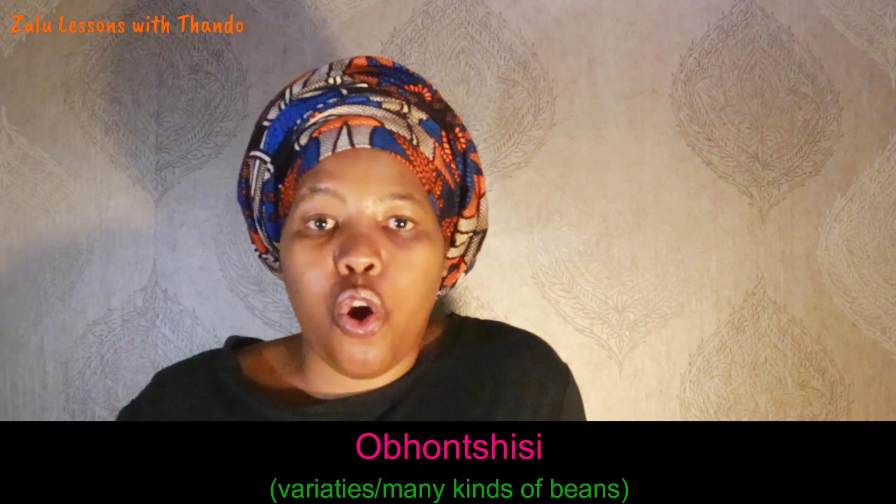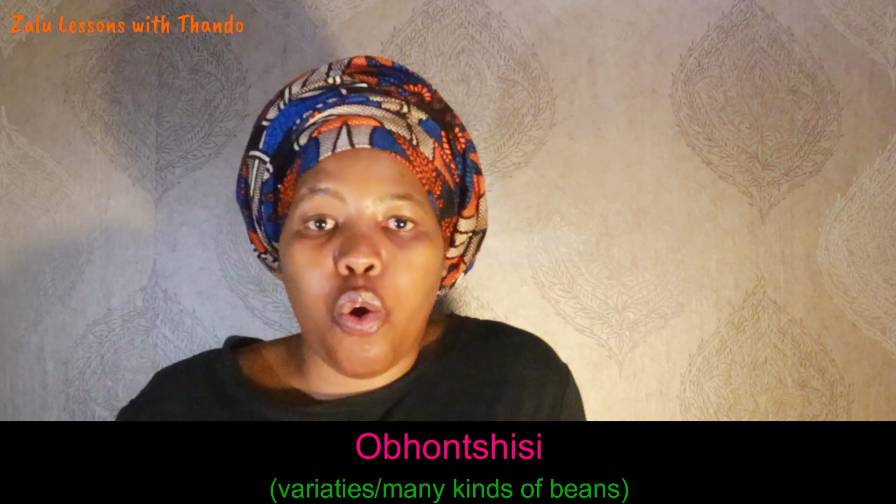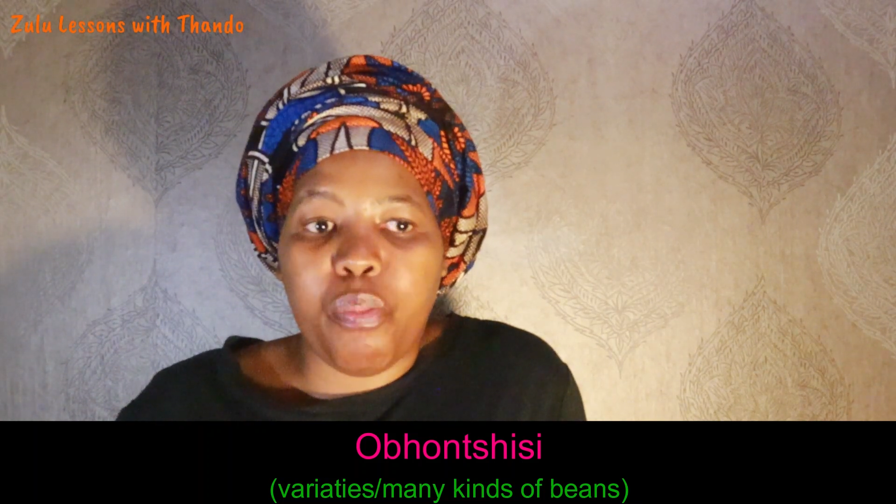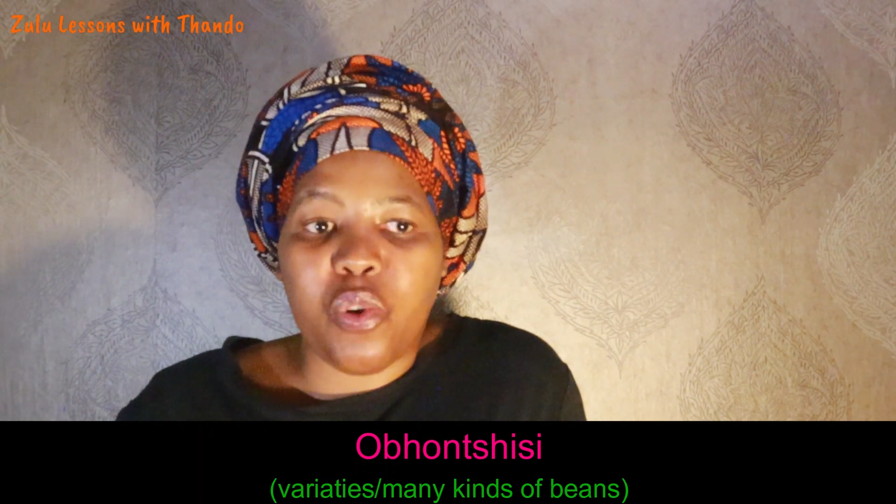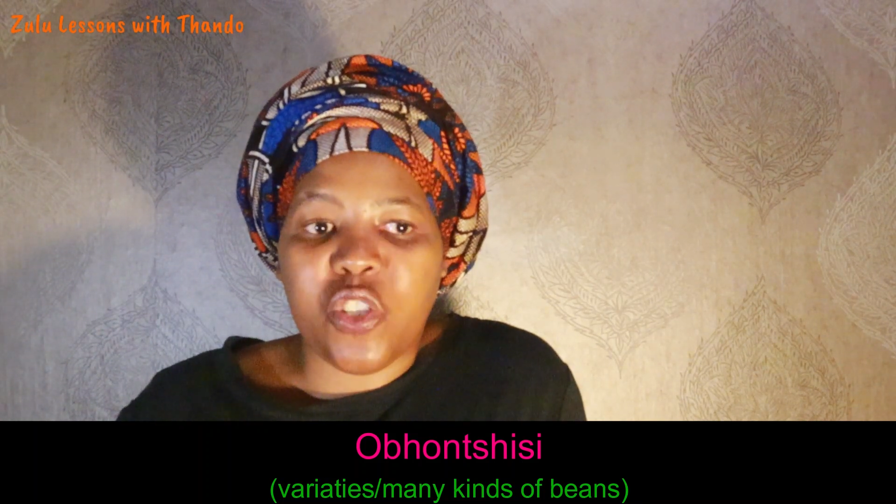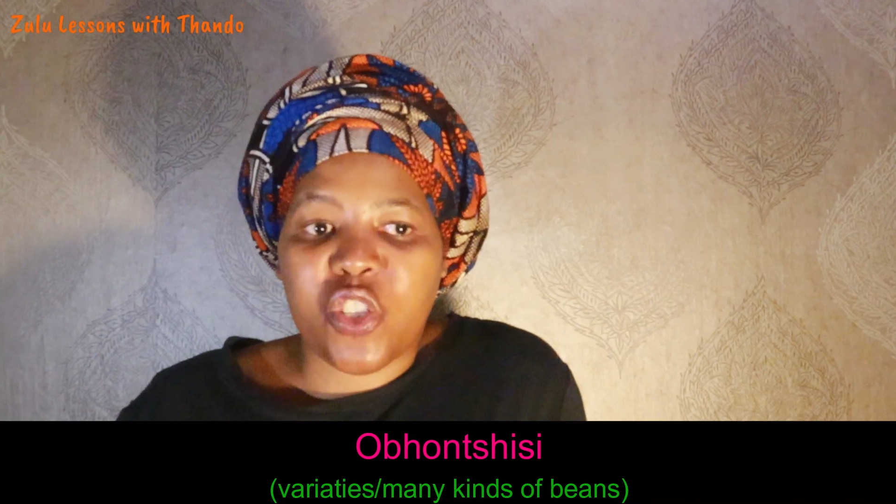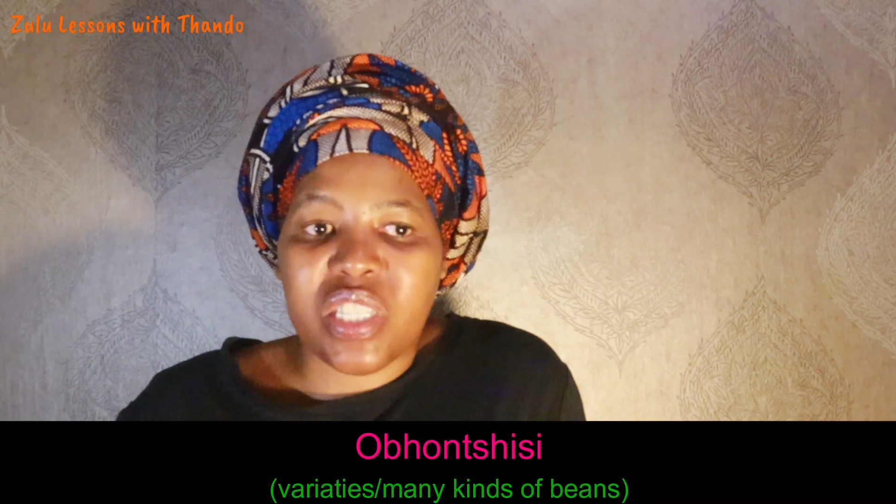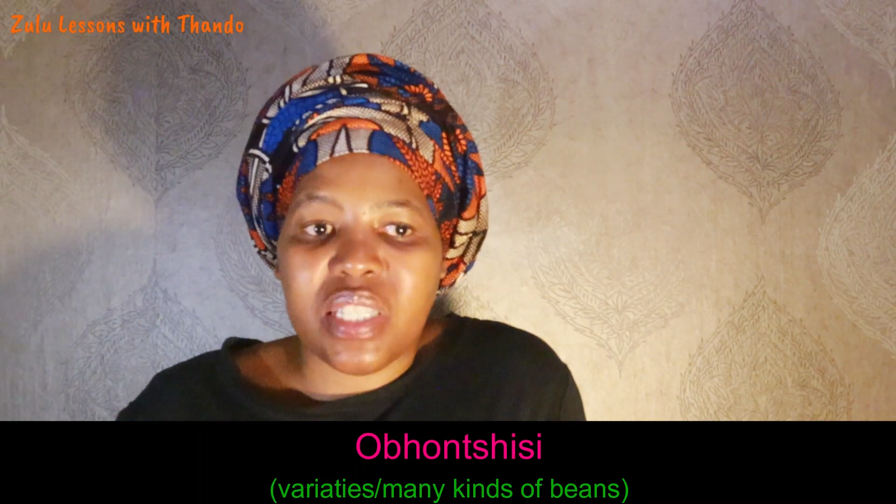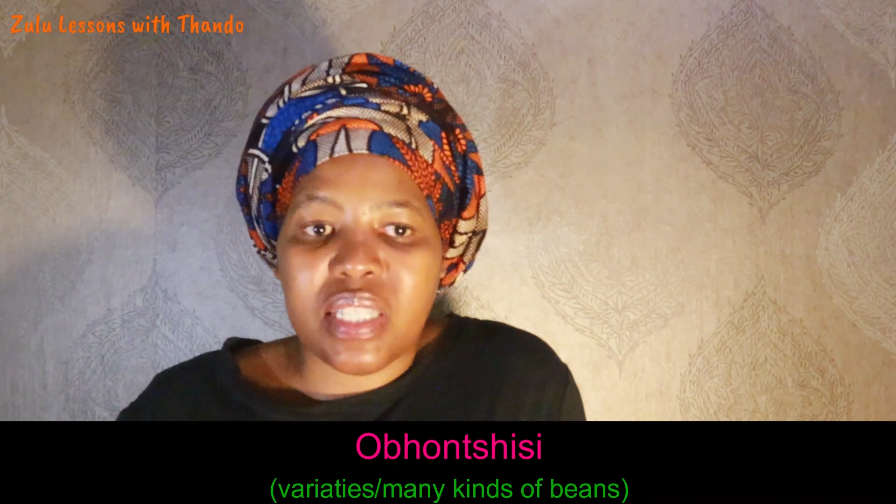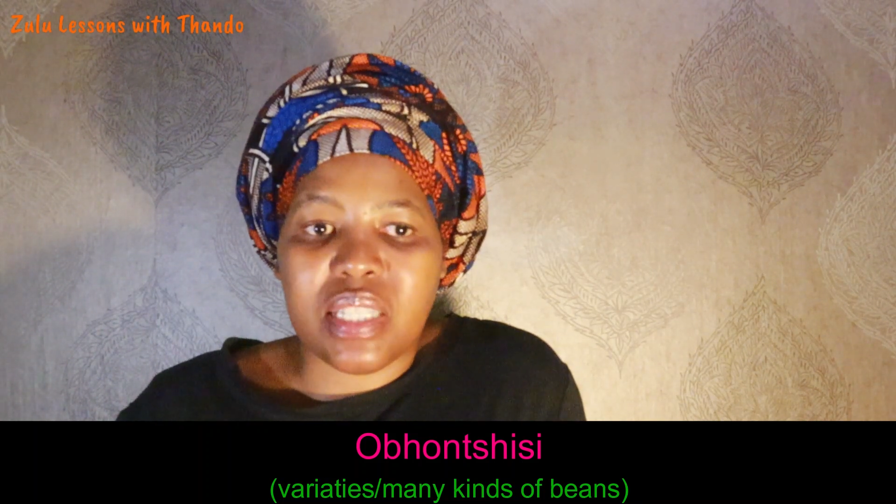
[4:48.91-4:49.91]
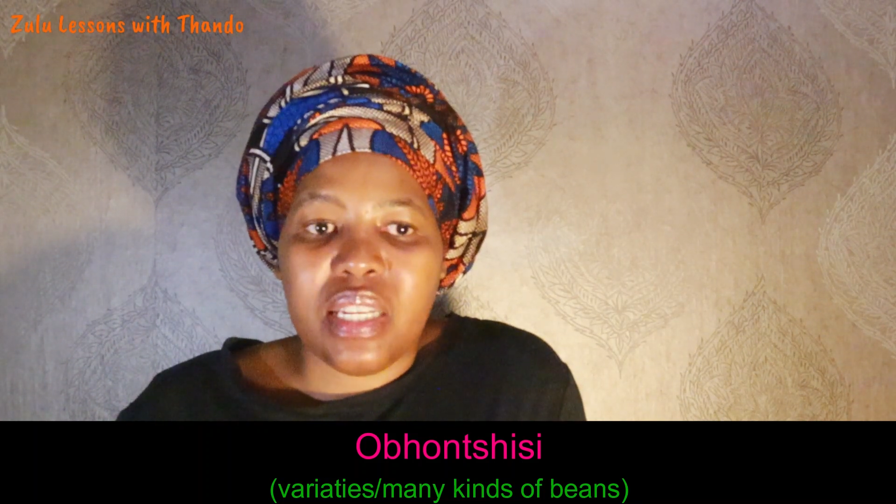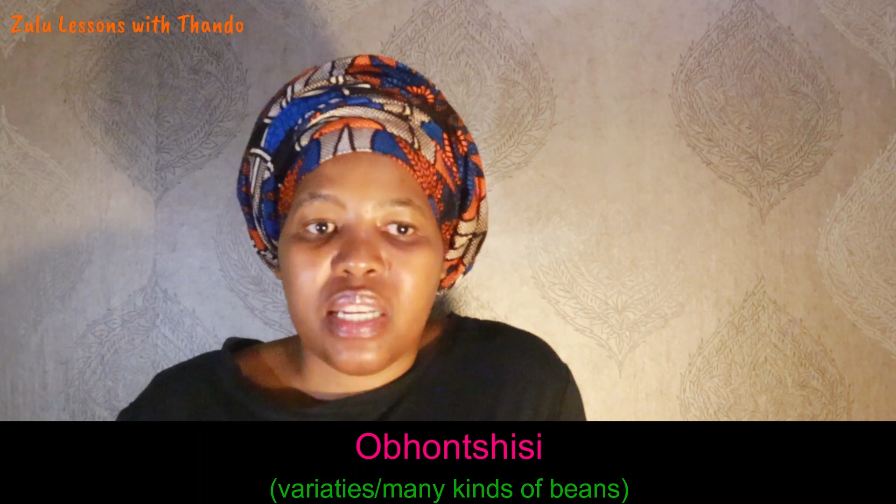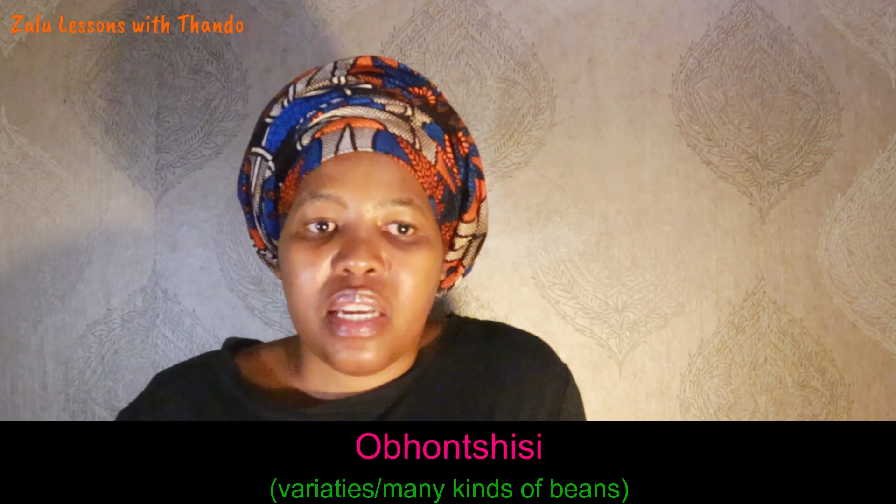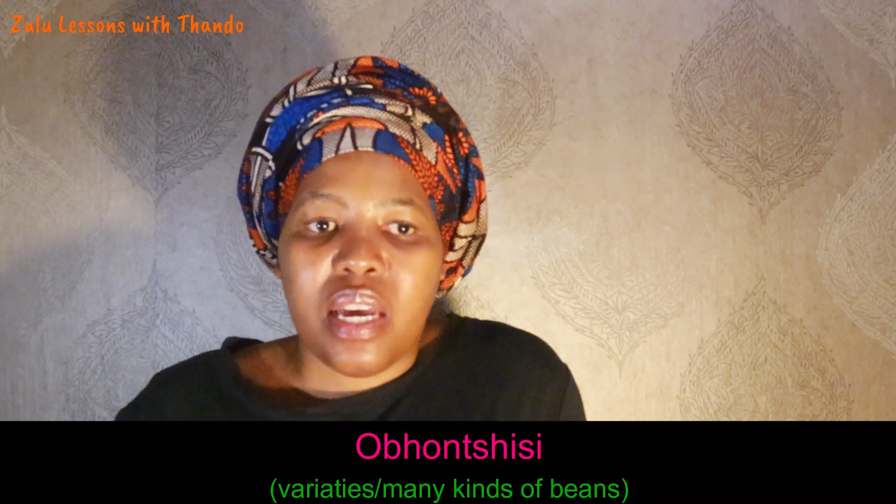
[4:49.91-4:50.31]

obhontshisi,